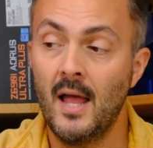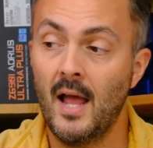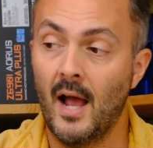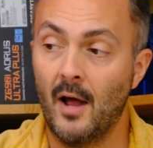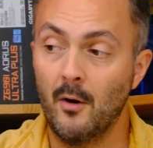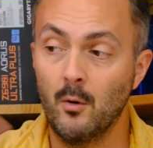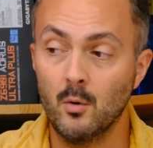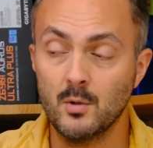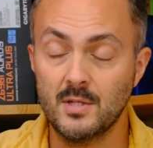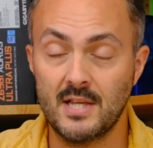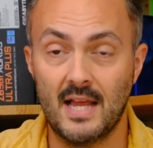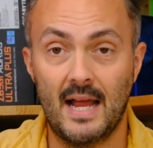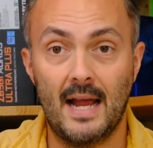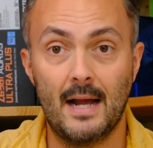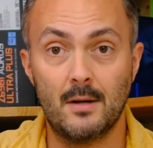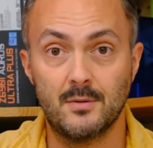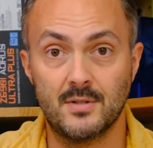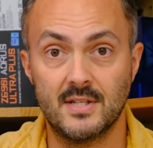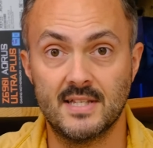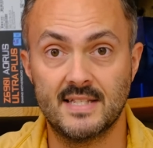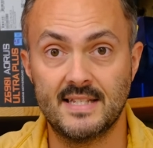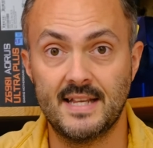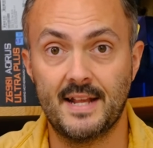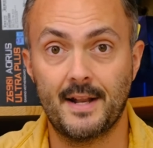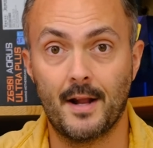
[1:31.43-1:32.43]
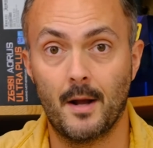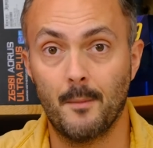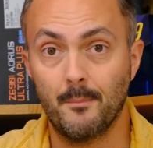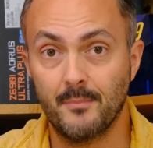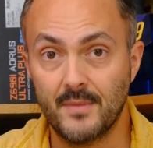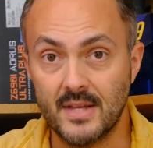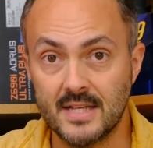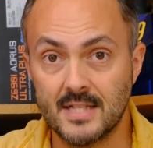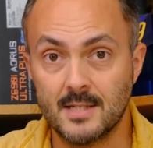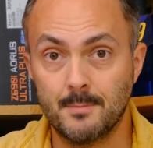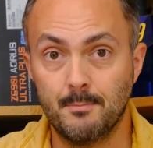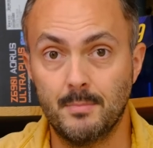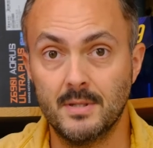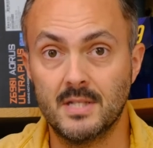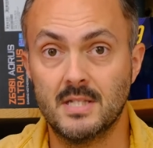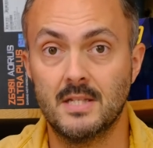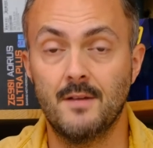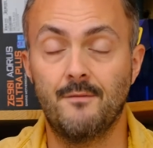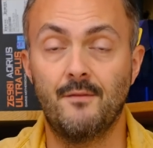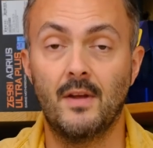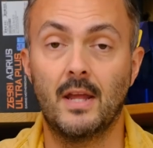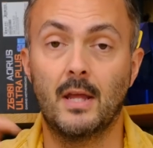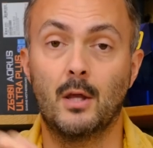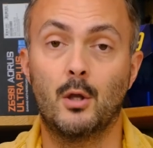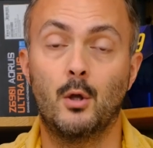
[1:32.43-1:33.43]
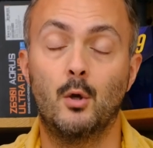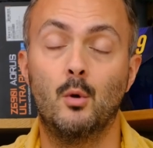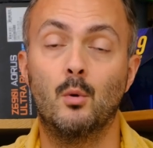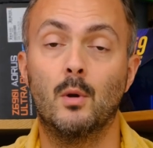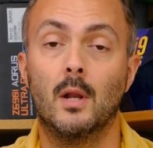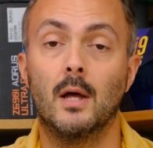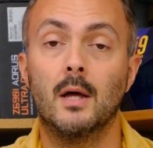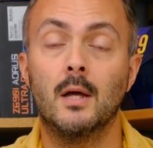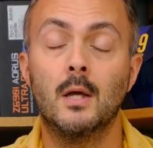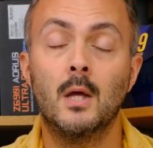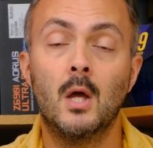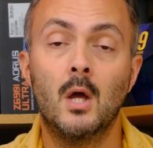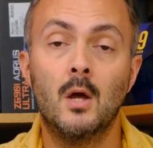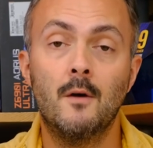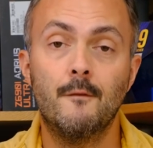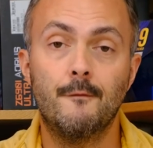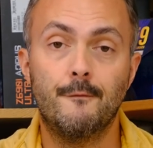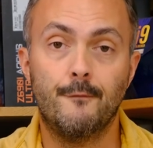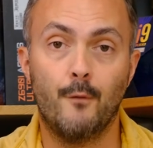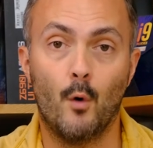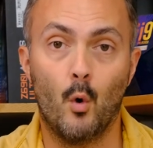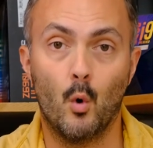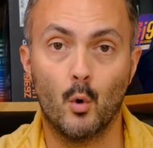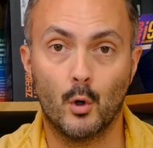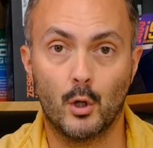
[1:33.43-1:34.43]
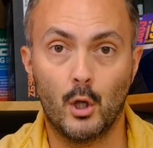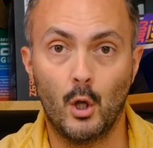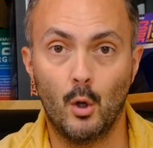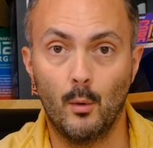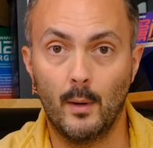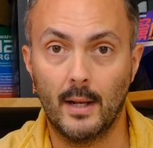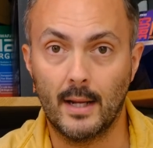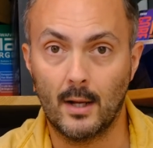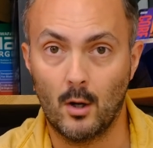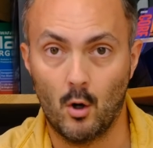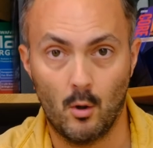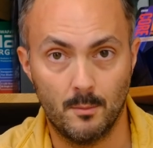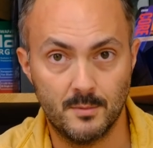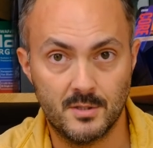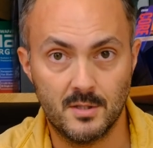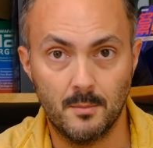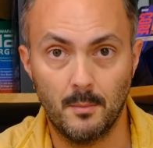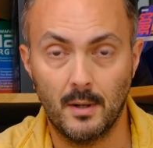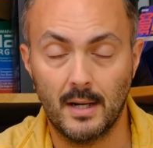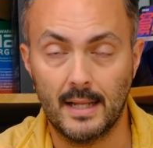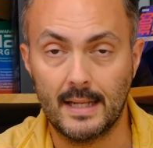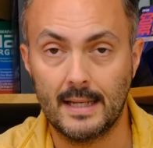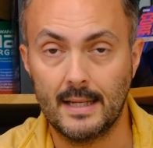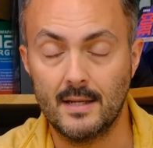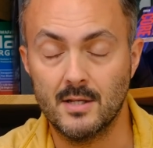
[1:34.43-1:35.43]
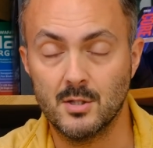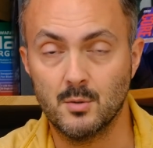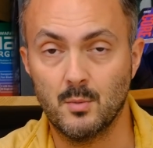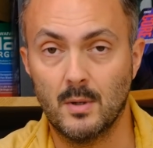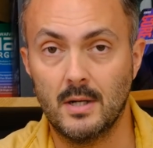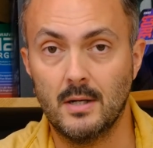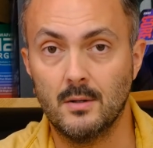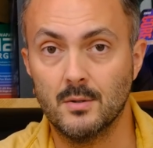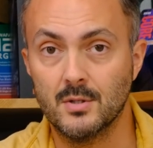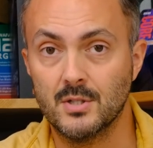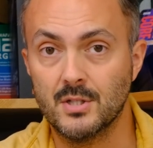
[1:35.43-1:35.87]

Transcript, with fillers: and also how to set up this specific cooler for cooling optimally as well.